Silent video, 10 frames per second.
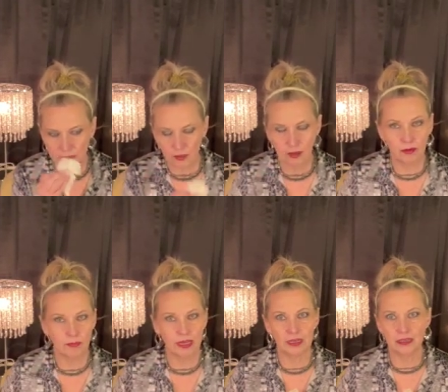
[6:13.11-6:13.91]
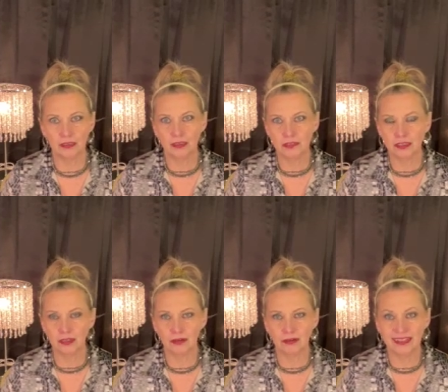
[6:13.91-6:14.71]
Oh man, I love it
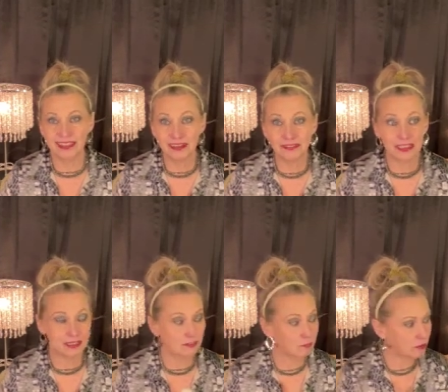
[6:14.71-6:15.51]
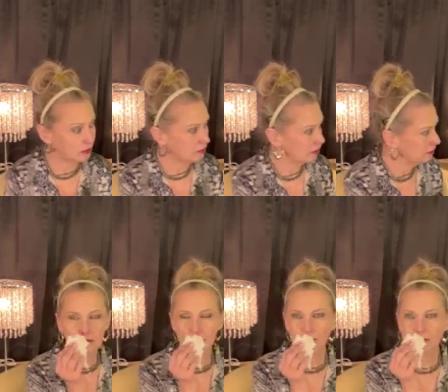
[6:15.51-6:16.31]
though. I love it. I love both of these.
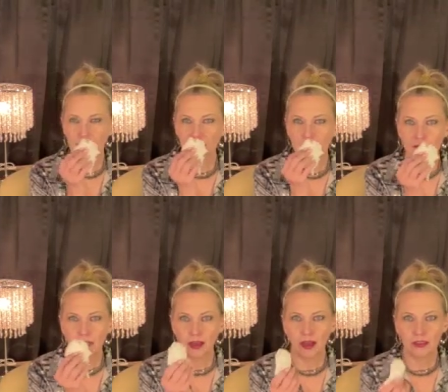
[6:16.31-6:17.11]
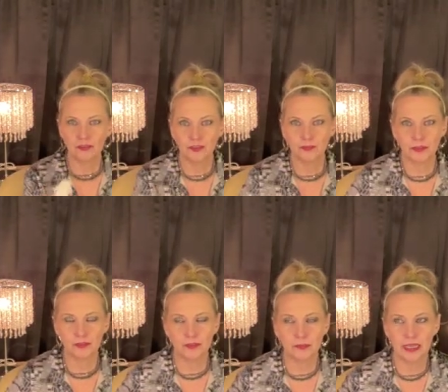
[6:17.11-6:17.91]
Oxford Bleu
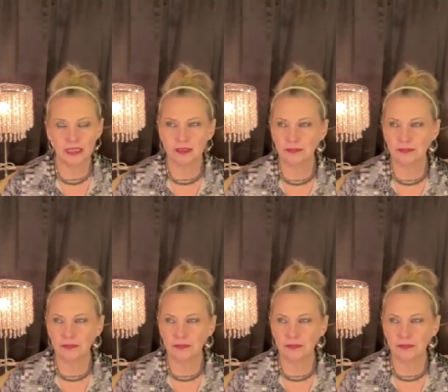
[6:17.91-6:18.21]
for men.